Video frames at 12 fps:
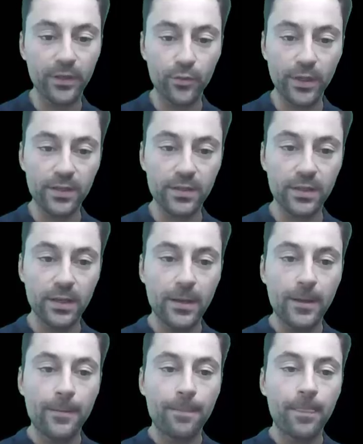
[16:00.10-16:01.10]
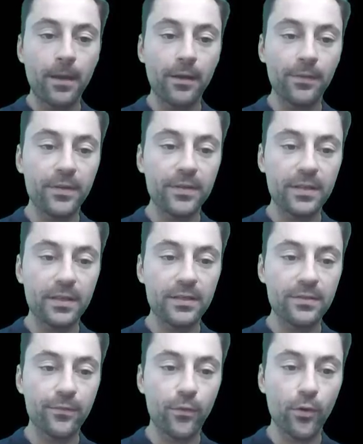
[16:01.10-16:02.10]
matrix. And this
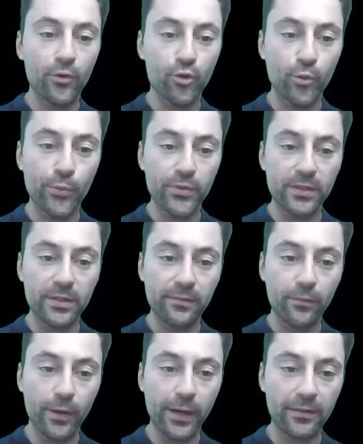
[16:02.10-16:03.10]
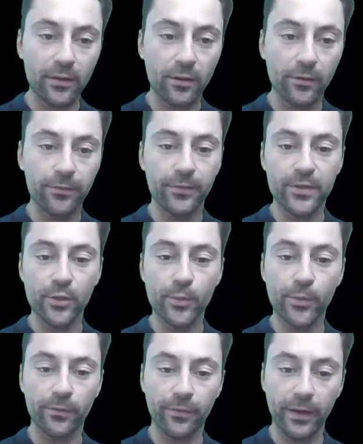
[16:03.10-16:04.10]
is for a true positive rate of
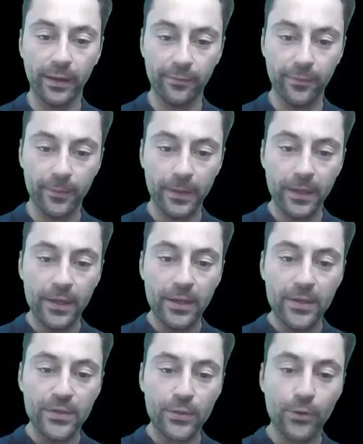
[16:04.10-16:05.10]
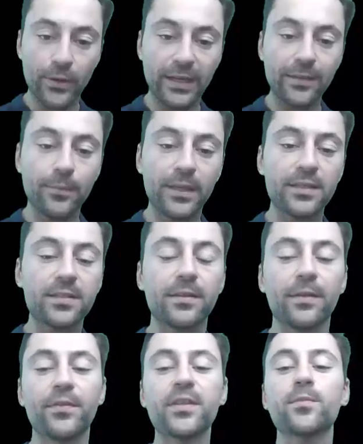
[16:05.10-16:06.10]
0.5. So it means
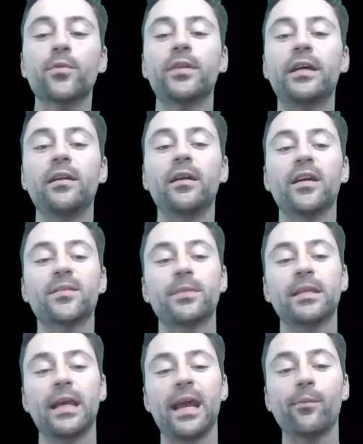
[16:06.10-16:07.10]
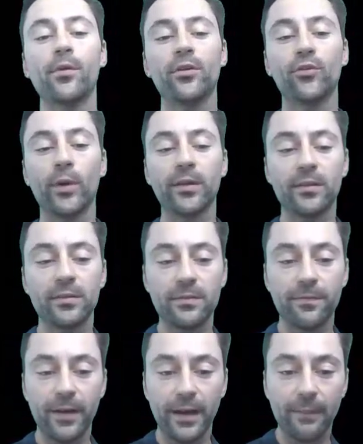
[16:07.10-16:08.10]
that this model has been able to
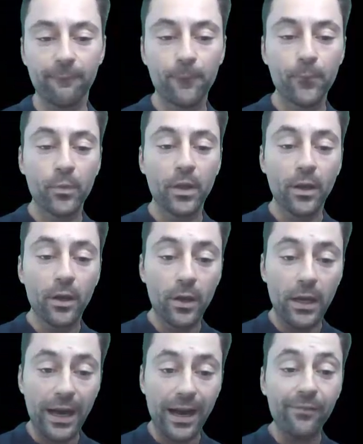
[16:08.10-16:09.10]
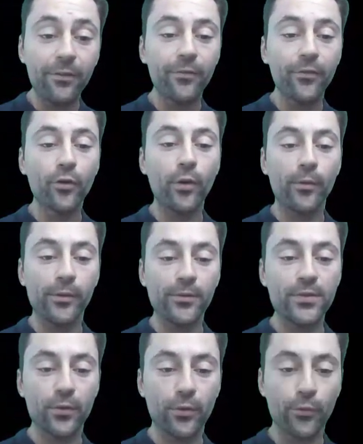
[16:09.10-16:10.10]
identify half of the
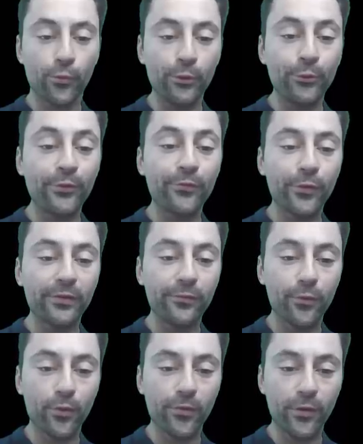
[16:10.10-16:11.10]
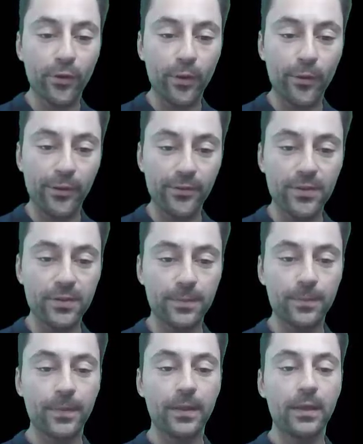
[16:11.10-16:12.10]
goaround, so 344 of the goarounds,